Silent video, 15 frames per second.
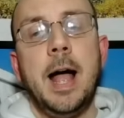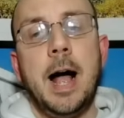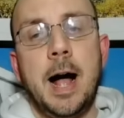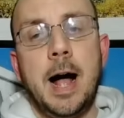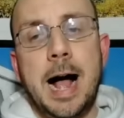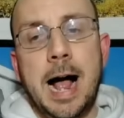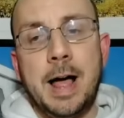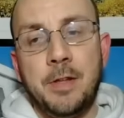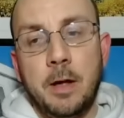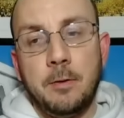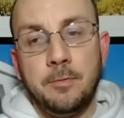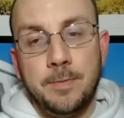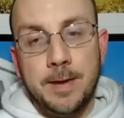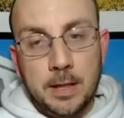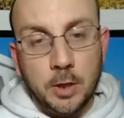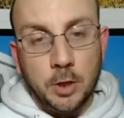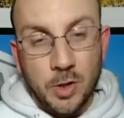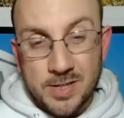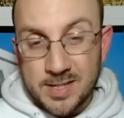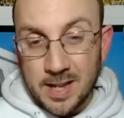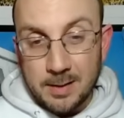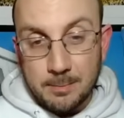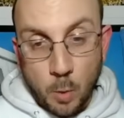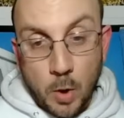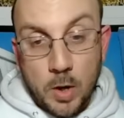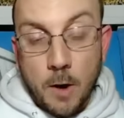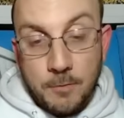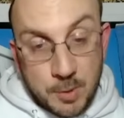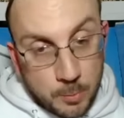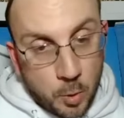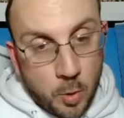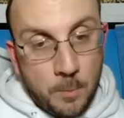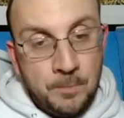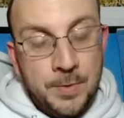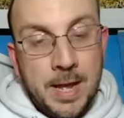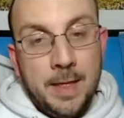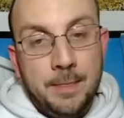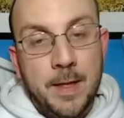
I thought Vit looked more comfortable.